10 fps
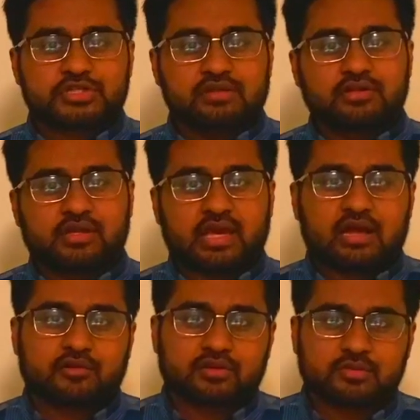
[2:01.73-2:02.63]
learning
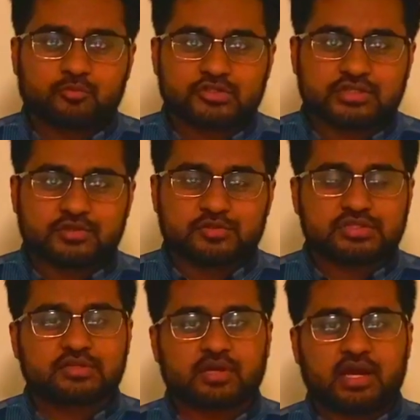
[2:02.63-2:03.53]
algorithm was used
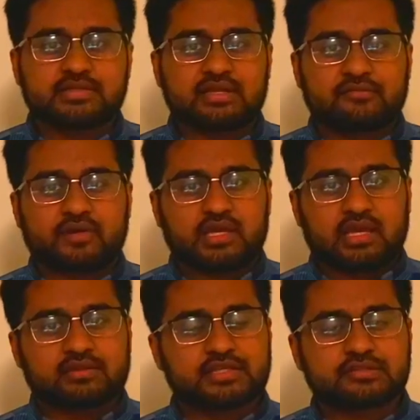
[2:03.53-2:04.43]
to identify a
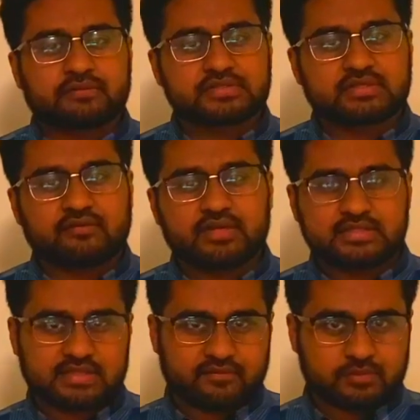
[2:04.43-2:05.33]
list of
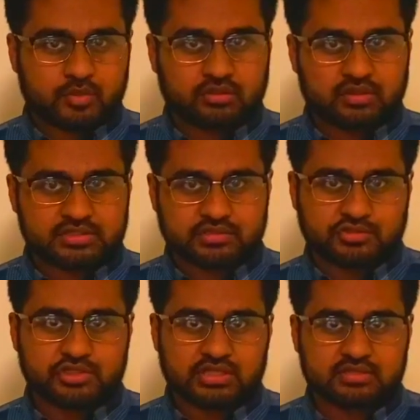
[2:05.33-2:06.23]
77 prognostic
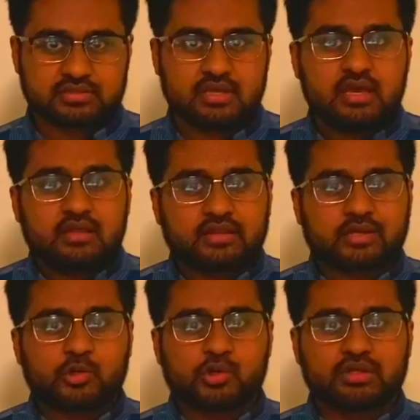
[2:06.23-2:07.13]
genes that
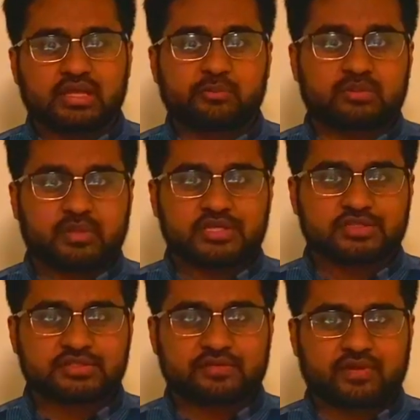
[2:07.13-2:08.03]
correlate with patient
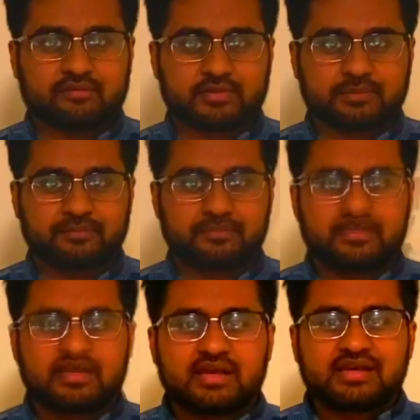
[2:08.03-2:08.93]
survival.
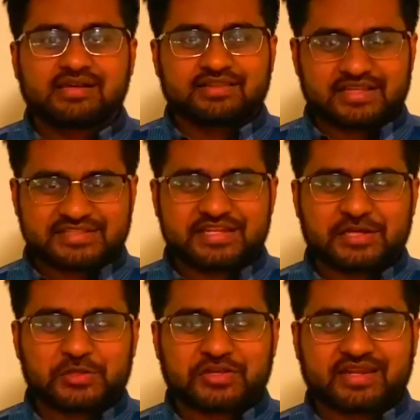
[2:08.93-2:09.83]
Let's take a
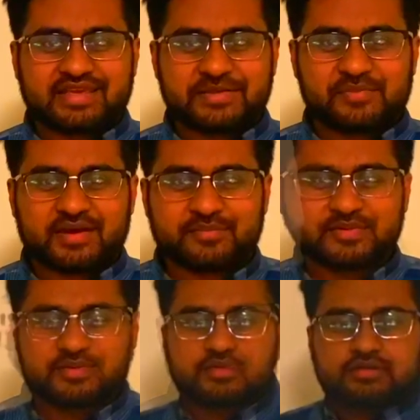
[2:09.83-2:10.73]
look at a heat map.
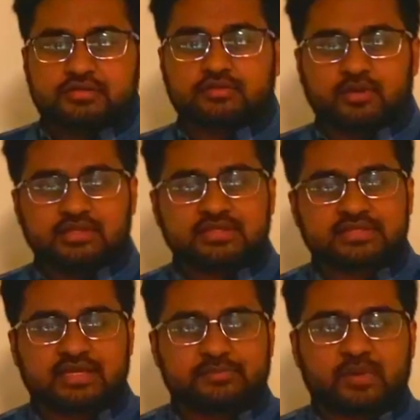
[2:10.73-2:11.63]
So in this
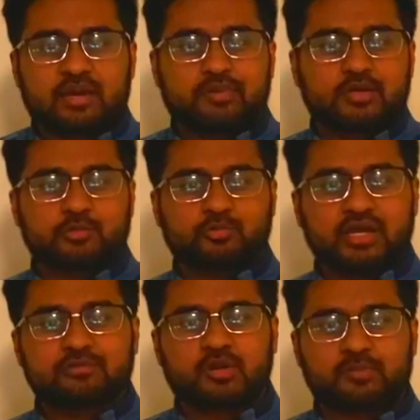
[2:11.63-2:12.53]
heat map, red
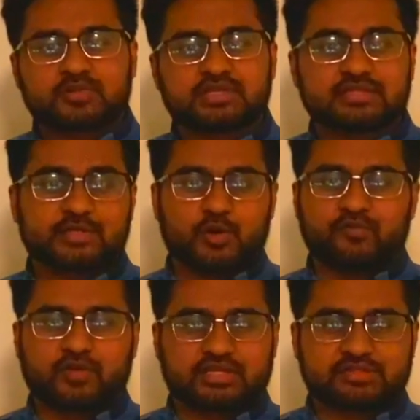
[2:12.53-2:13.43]
represents
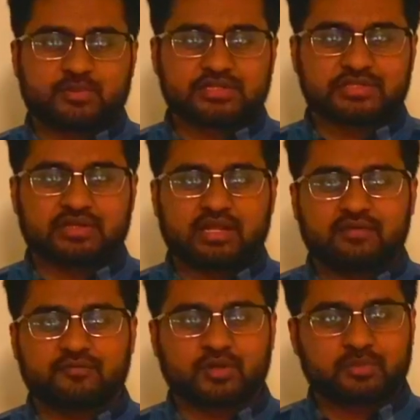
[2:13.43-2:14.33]
overexpression
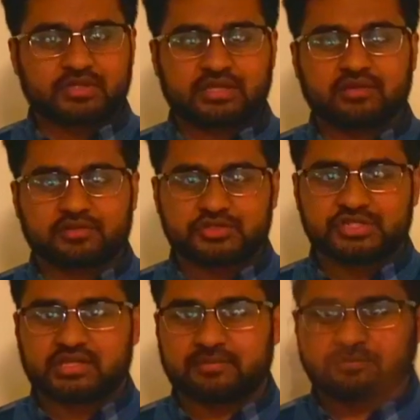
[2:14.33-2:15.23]
for a particular
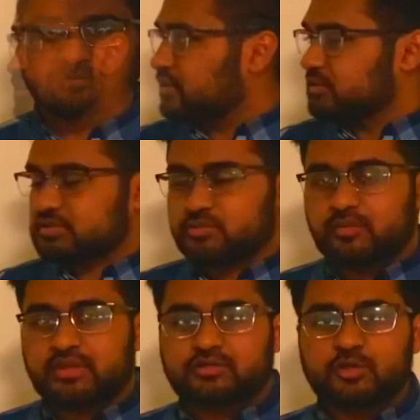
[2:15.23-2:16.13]
gene. So when we
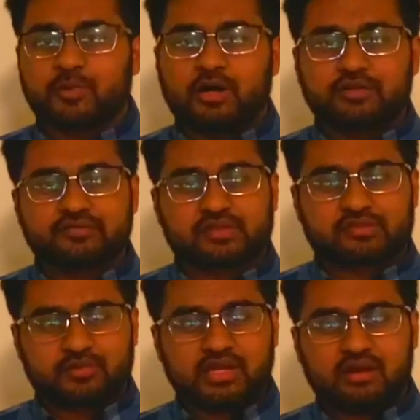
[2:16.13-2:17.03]
group all of the
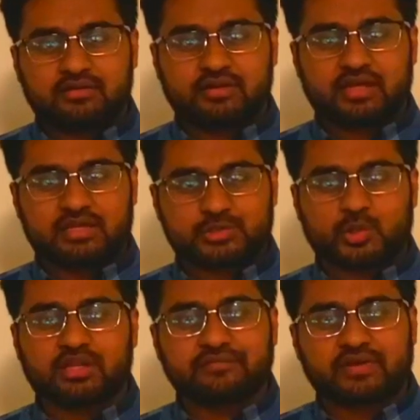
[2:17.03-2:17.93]

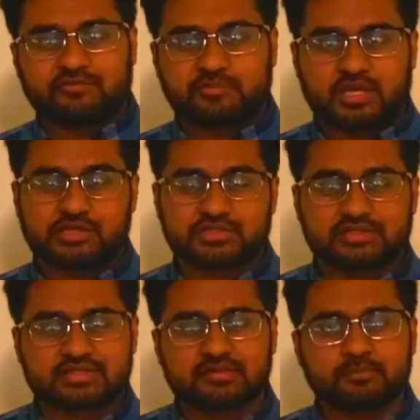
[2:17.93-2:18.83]
325 patients
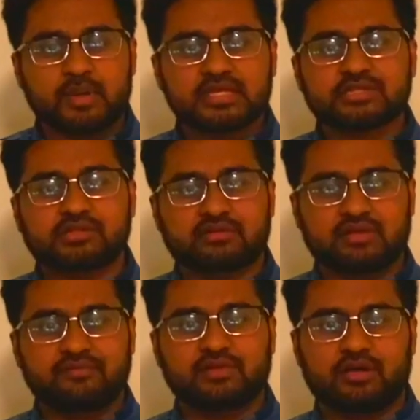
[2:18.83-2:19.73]
based on their
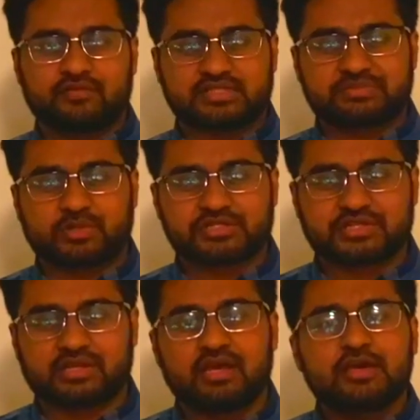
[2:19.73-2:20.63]
level of
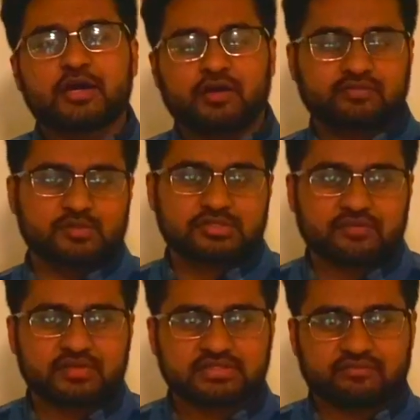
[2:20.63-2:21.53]
expression of those
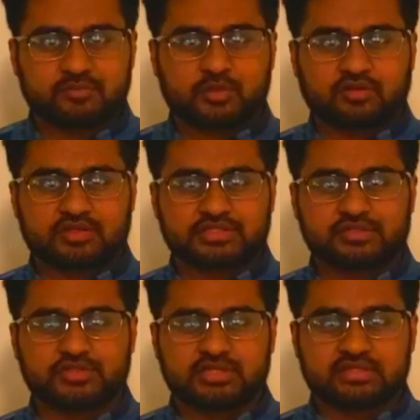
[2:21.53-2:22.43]
77 prognostic
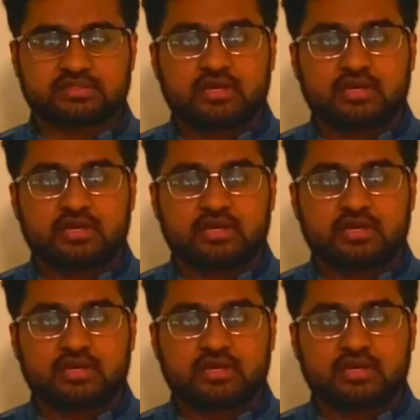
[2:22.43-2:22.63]
genes,